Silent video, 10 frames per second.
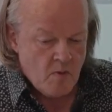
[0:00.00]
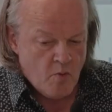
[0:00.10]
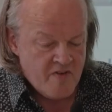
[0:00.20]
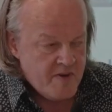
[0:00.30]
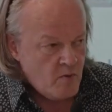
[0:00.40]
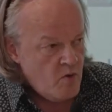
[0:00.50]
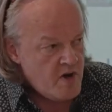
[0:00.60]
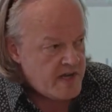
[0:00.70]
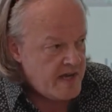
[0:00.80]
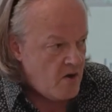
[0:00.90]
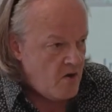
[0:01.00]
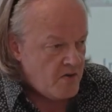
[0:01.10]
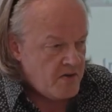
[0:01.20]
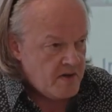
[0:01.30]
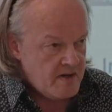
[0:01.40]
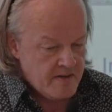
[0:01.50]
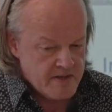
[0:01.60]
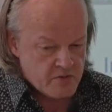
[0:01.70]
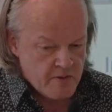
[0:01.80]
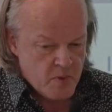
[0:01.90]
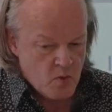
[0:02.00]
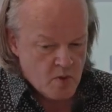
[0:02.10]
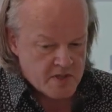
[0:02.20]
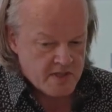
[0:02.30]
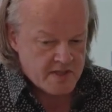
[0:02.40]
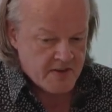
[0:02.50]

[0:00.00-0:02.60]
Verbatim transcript: we've been working on, there's a report